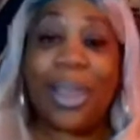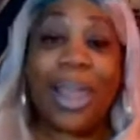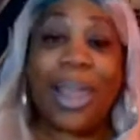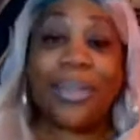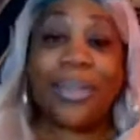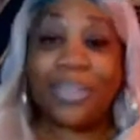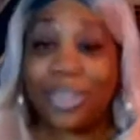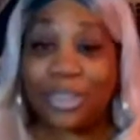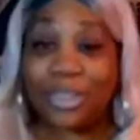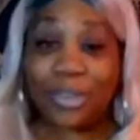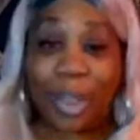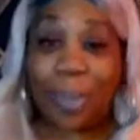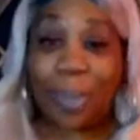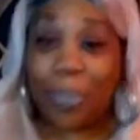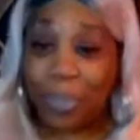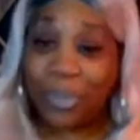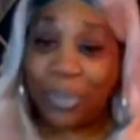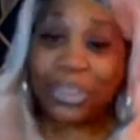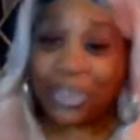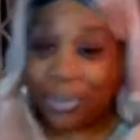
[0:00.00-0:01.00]
to have to start
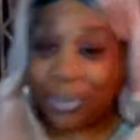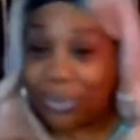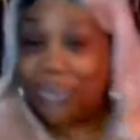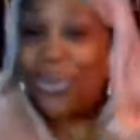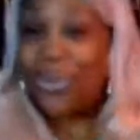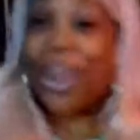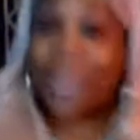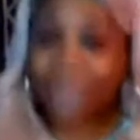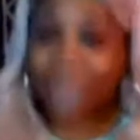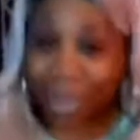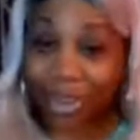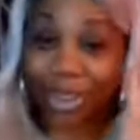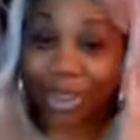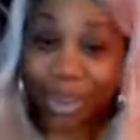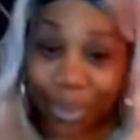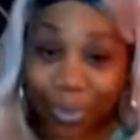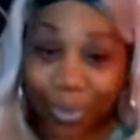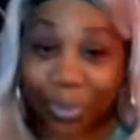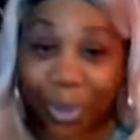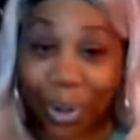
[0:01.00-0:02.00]
pushing Frank into
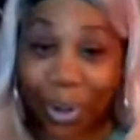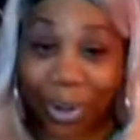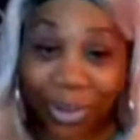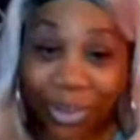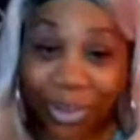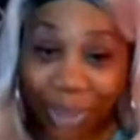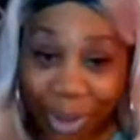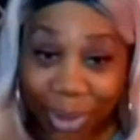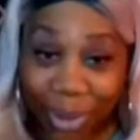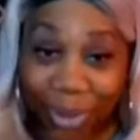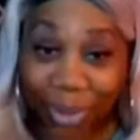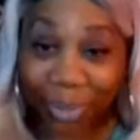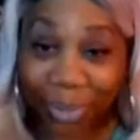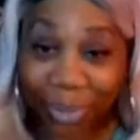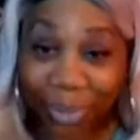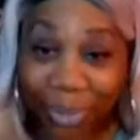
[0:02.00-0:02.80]
the wall, too.